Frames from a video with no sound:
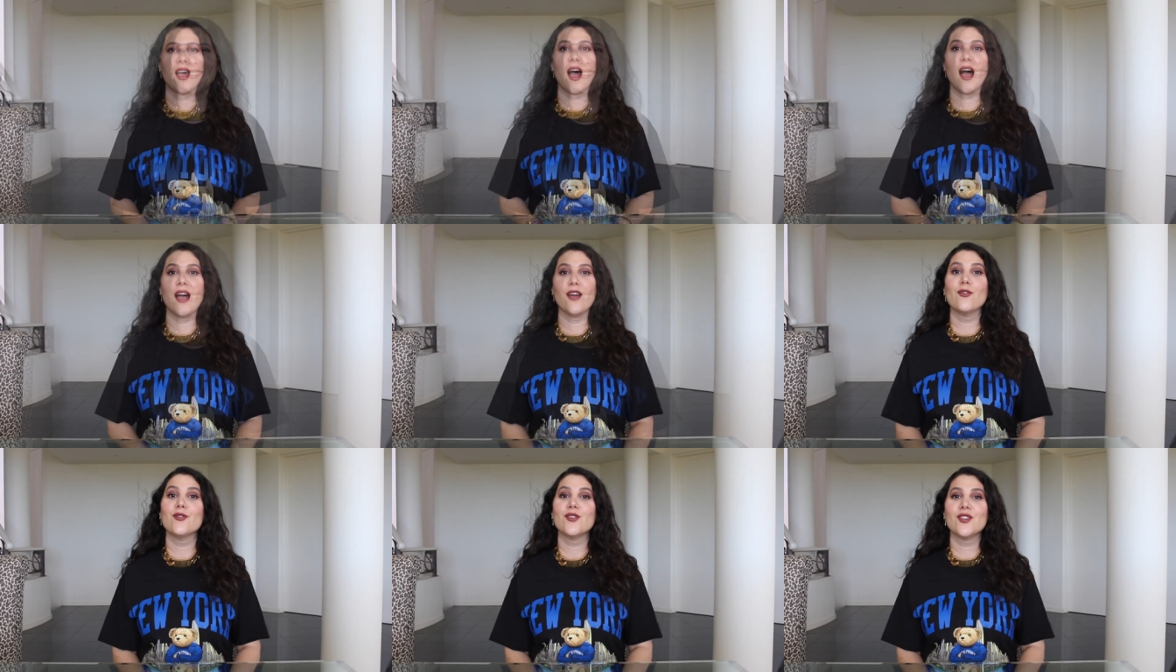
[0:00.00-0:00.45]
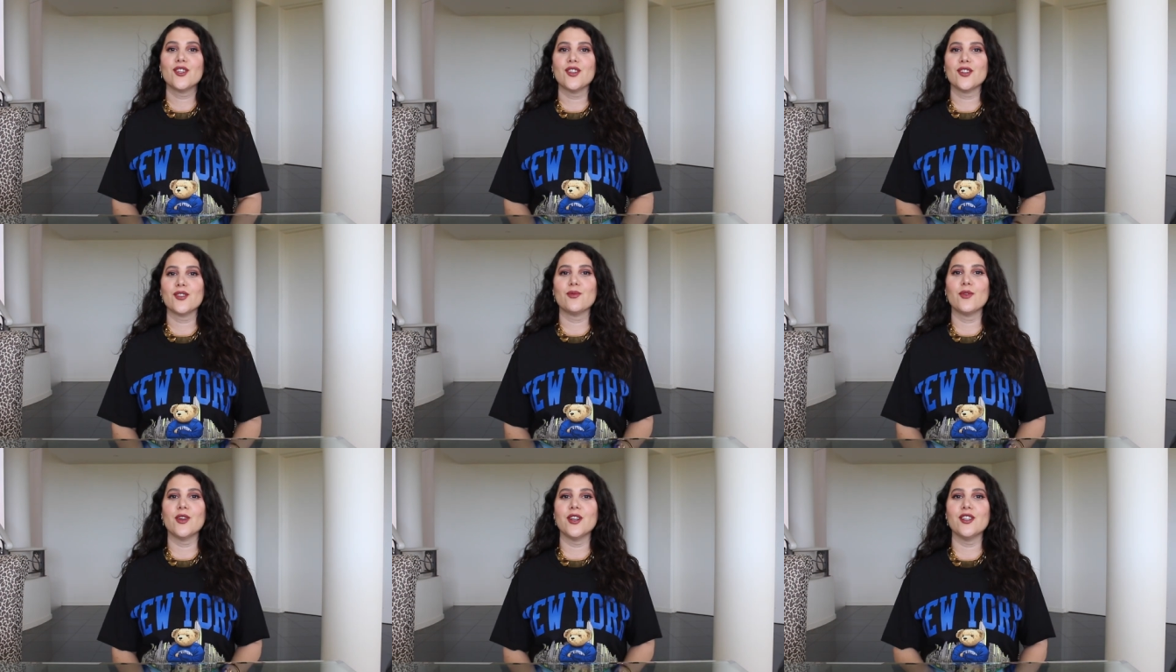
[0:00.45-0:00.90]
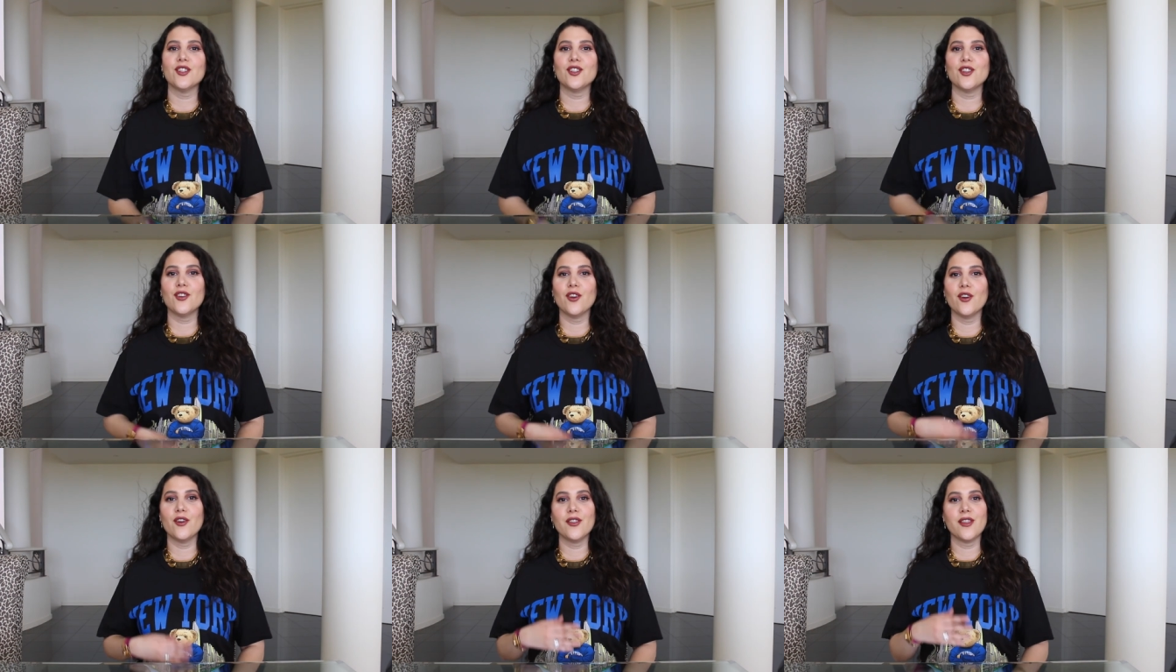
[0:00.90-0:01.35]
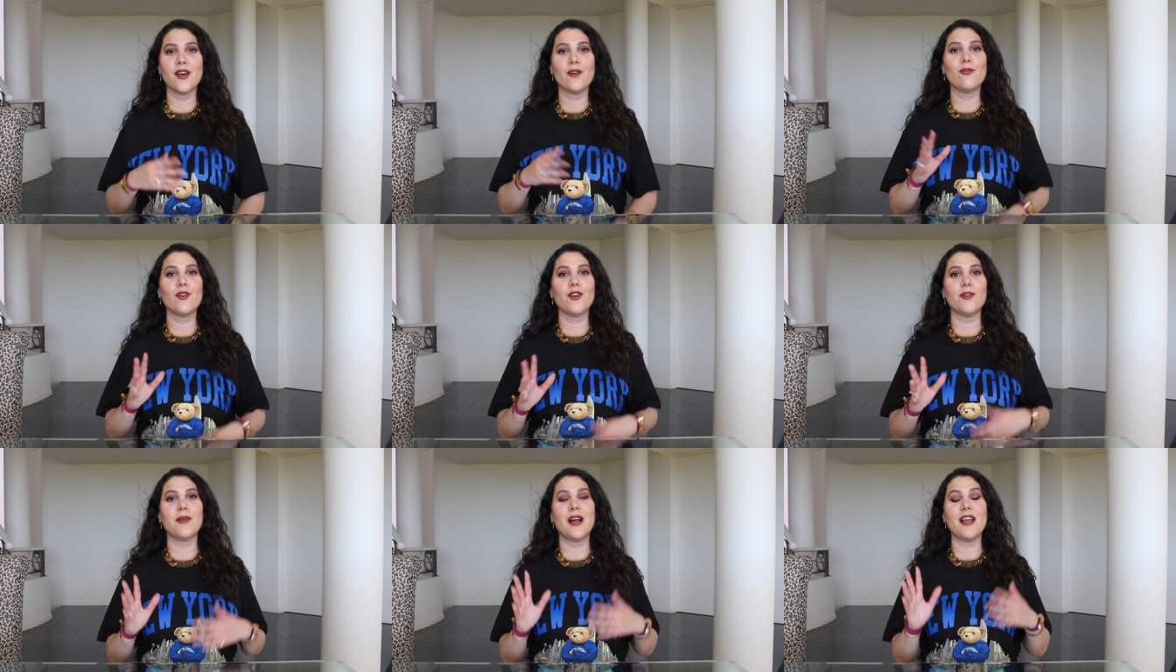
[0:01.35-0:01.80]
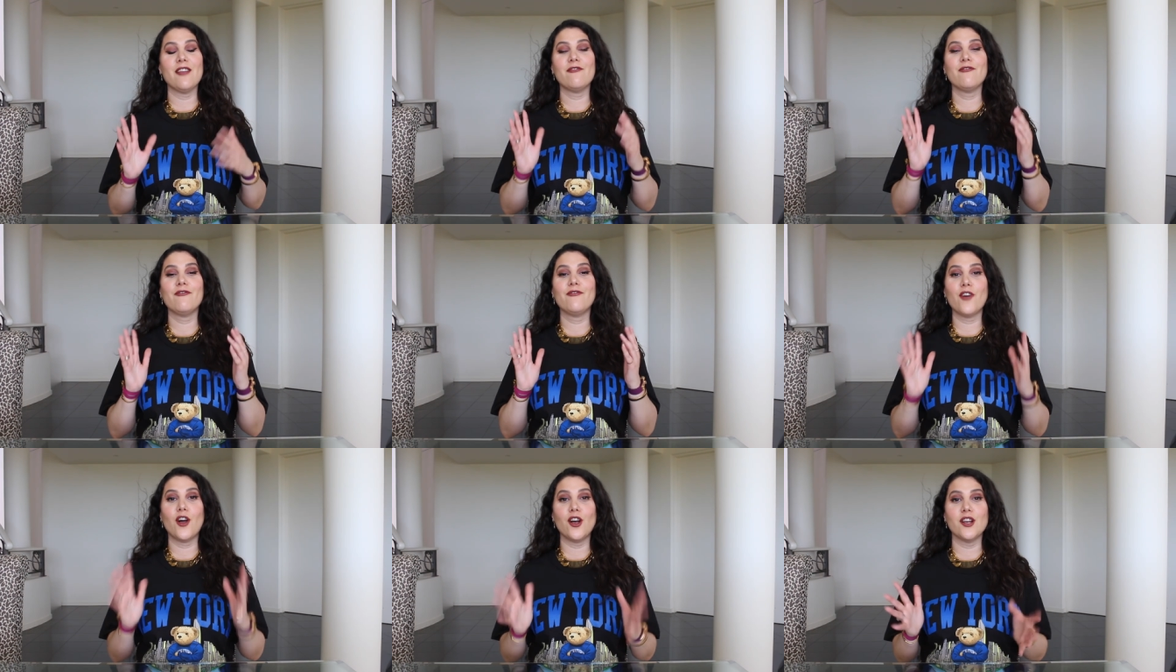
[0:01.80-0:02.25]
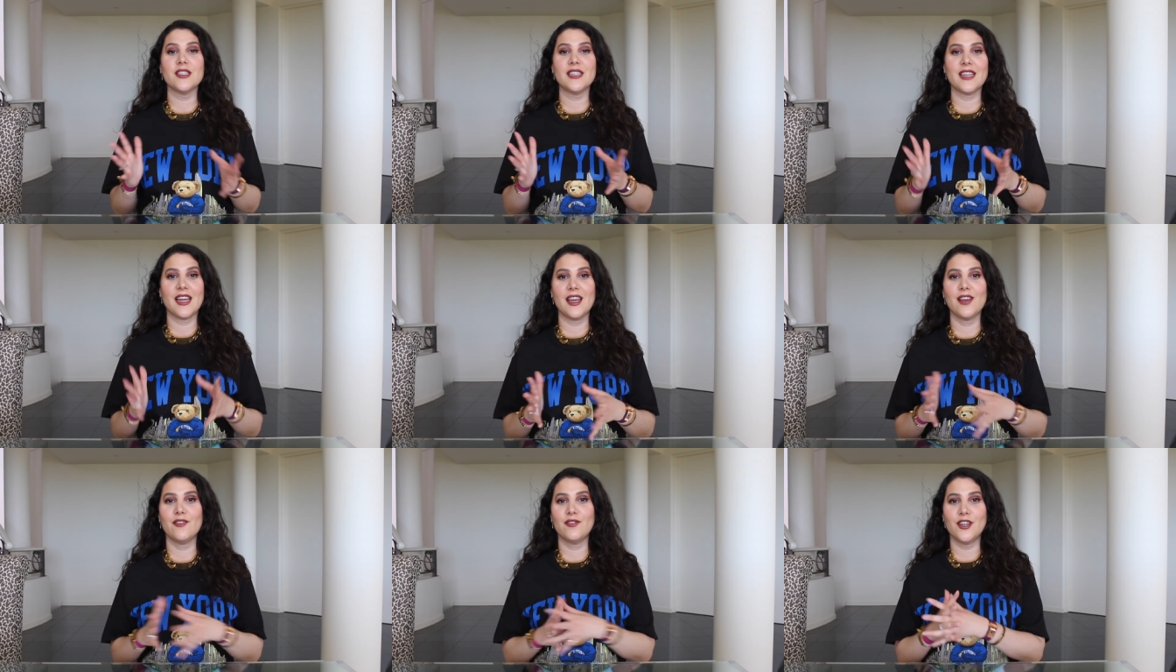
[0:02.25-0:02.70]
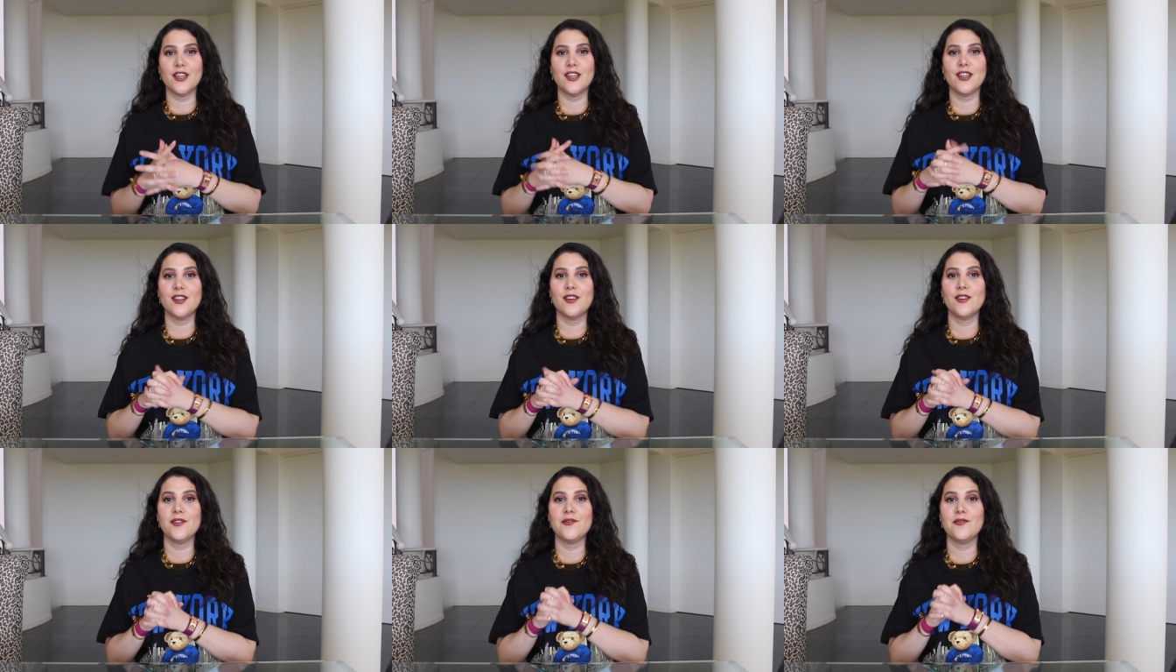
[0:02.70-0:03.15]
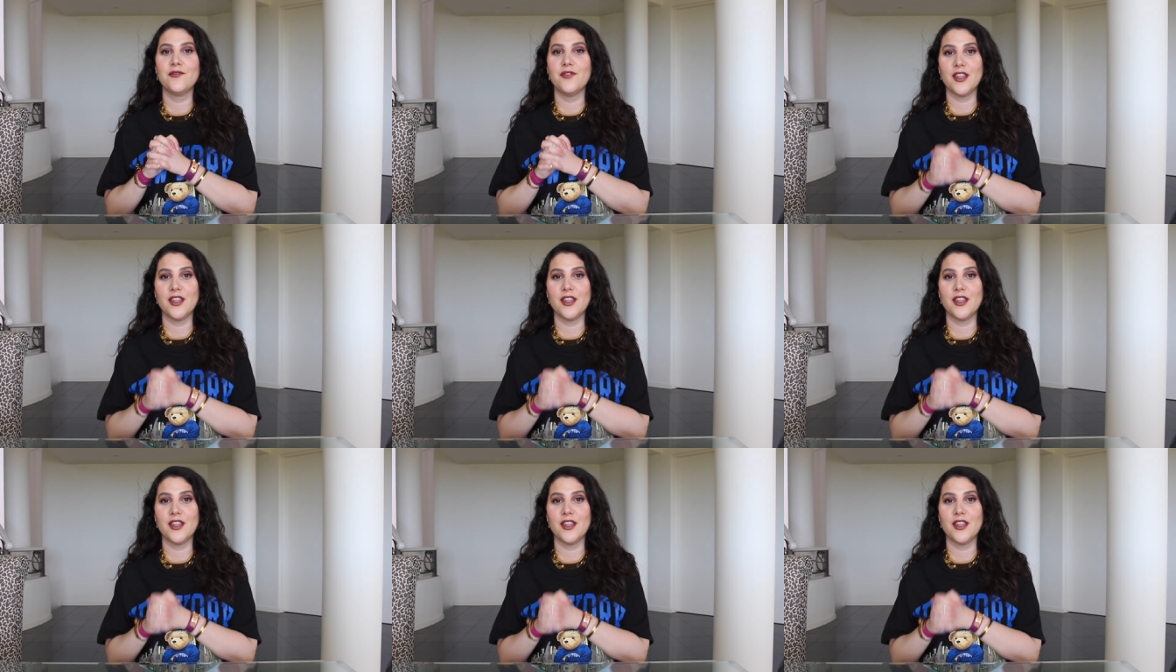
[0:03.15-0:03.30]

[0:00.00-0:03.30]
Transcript: I also just wanted to know that one of my first ever